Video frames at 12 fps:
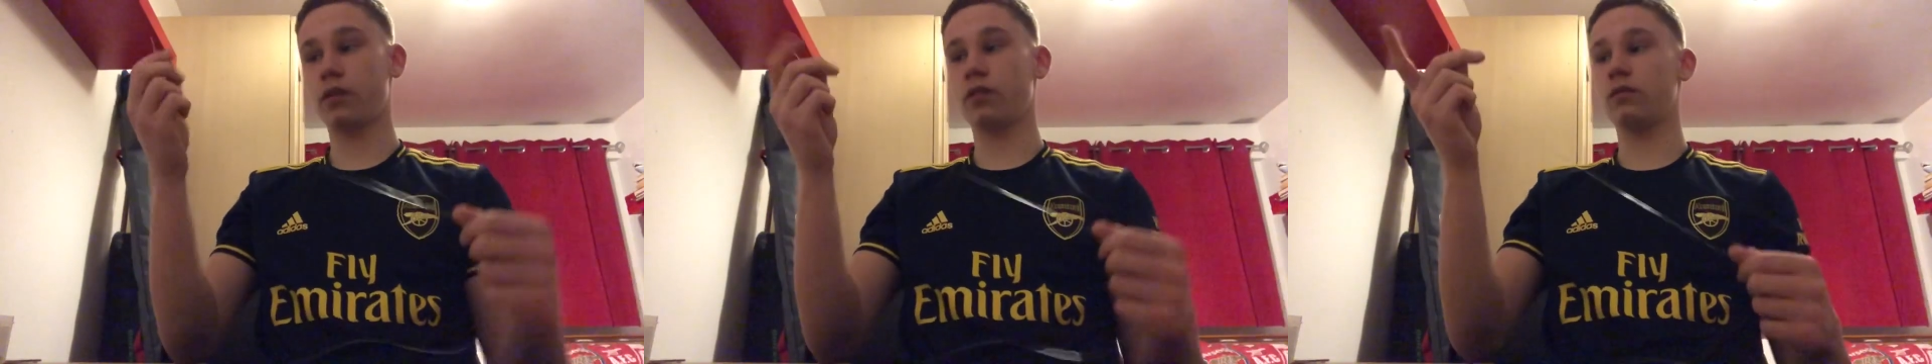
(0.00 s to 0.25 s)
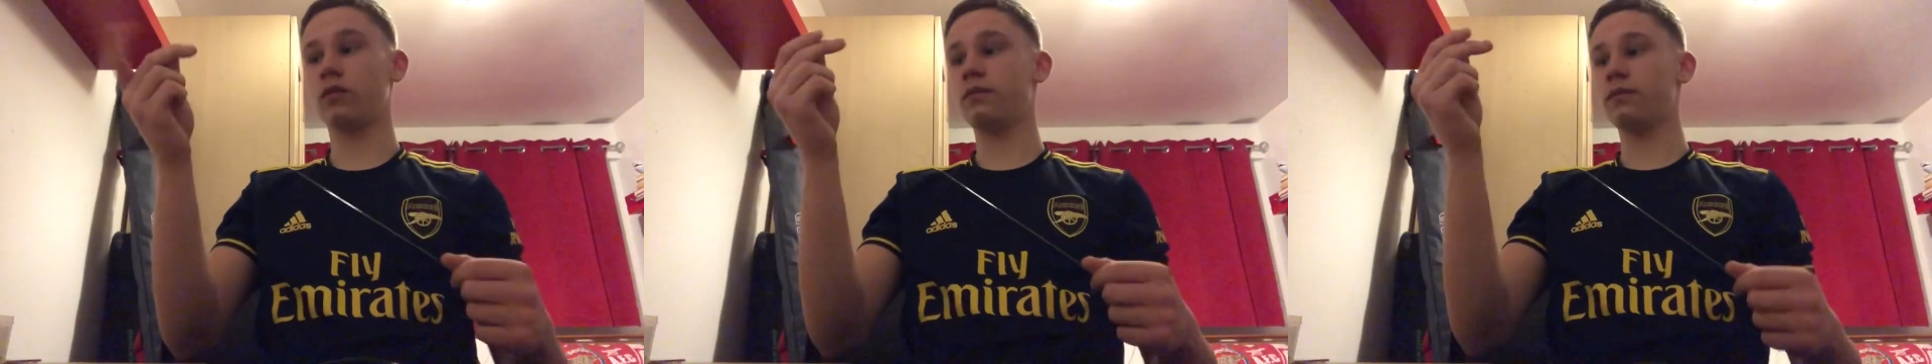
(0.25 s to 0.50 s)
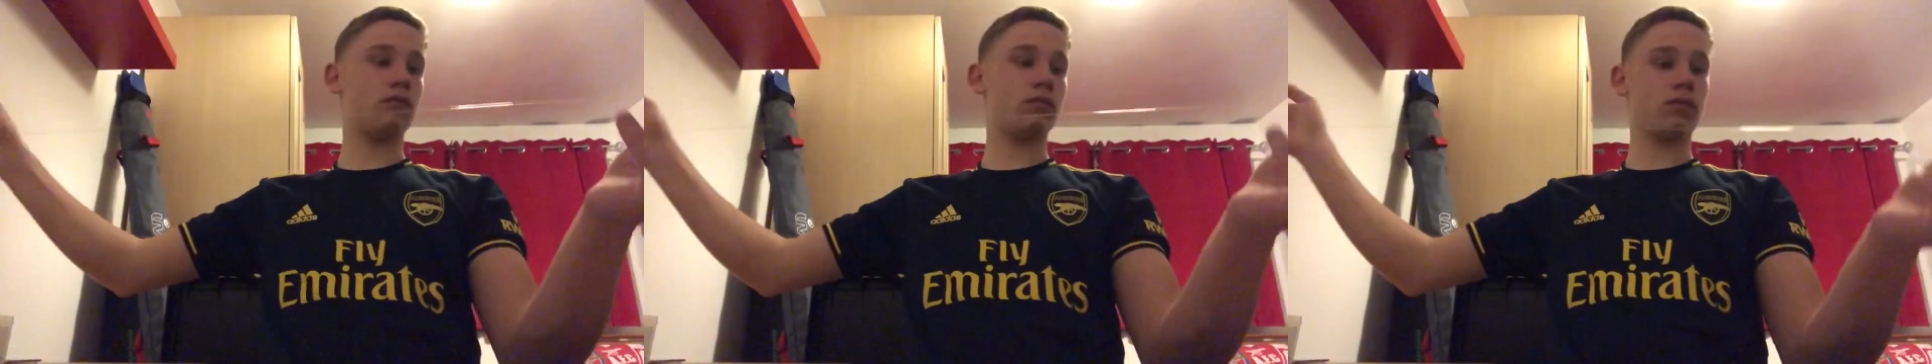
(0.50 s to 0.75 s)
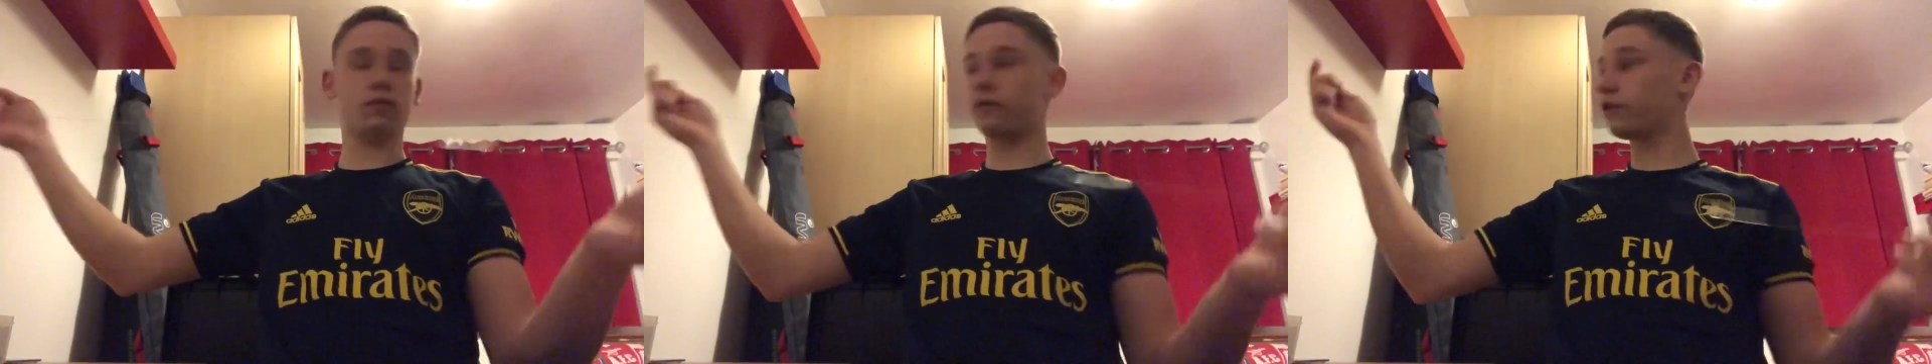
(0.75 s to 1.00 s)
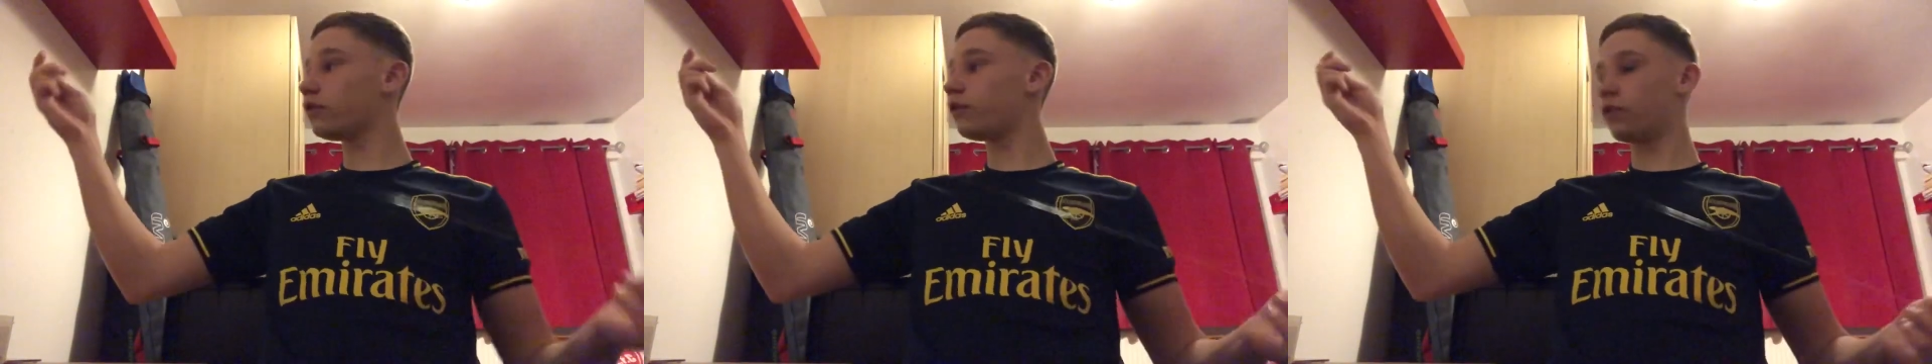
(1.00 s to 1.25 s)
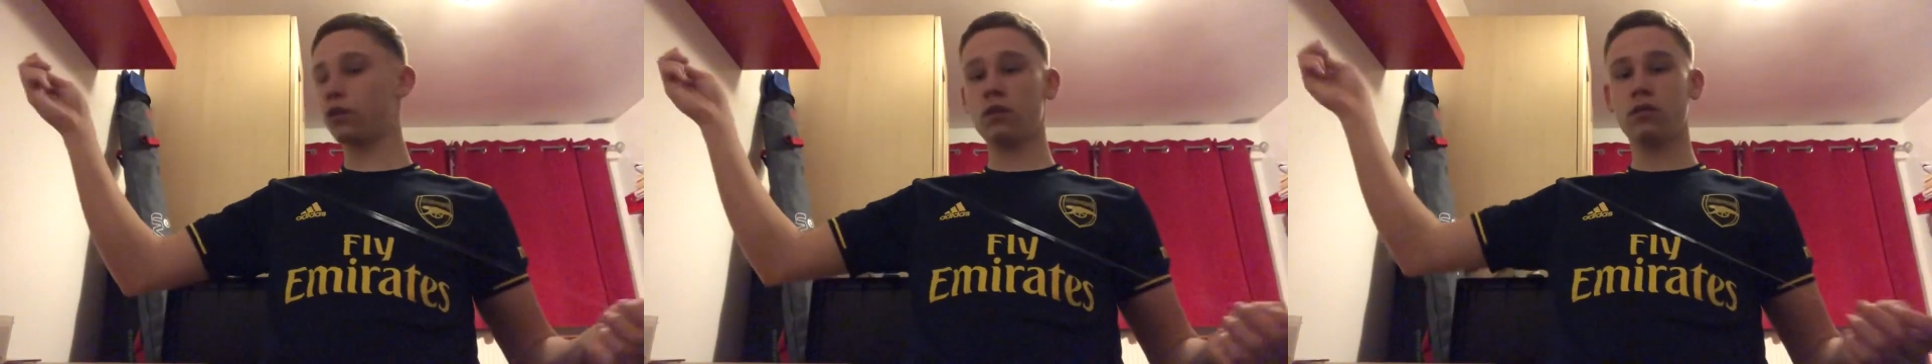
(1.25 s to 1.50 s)
I want, a few
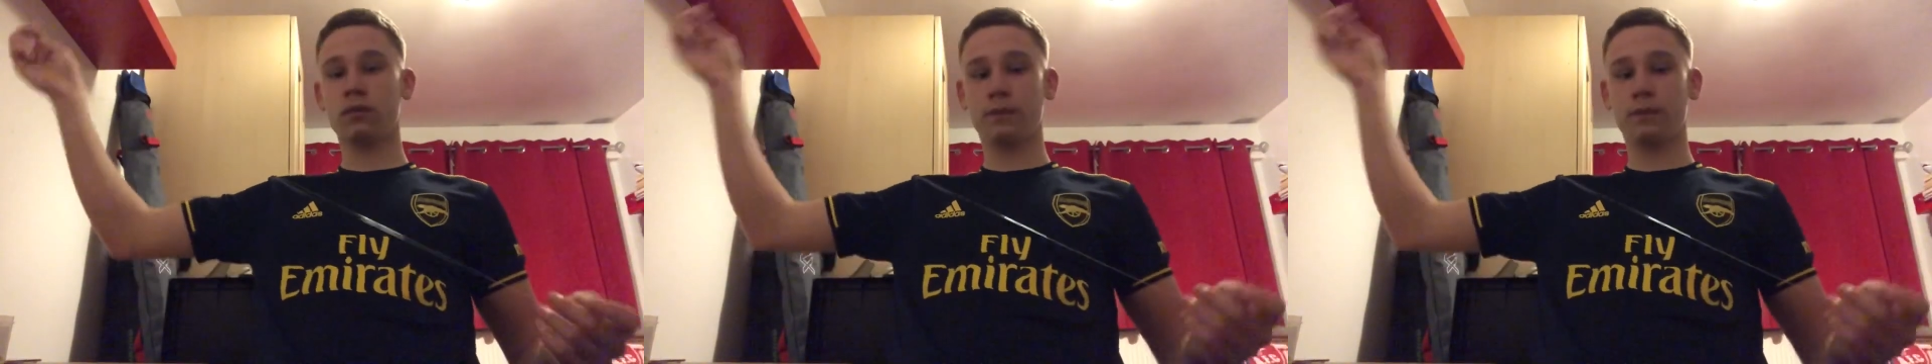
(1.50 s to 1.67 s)
foot long.